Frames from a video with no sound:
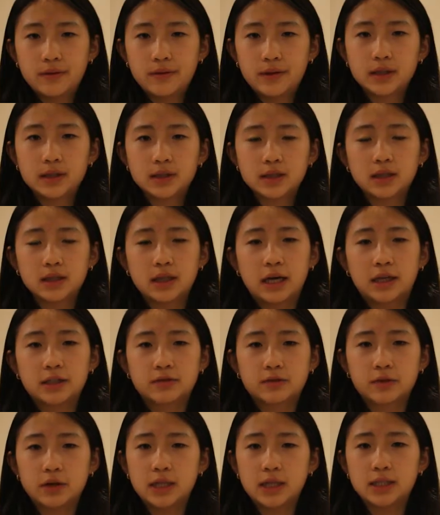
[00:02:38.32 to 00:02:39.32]
This allows
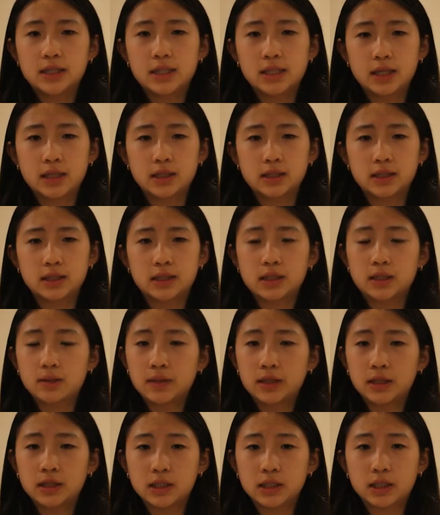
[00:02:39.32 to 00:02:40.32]
for incidents to
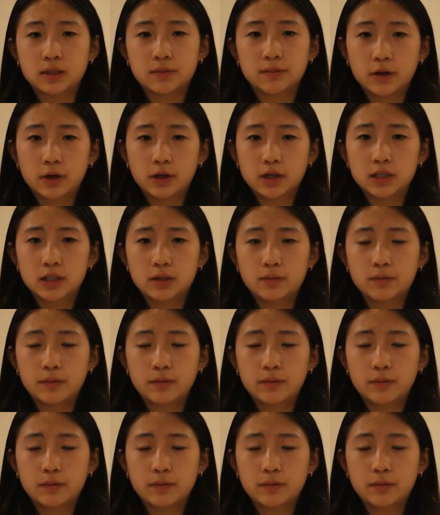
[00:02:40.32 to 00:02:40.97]
be dispersed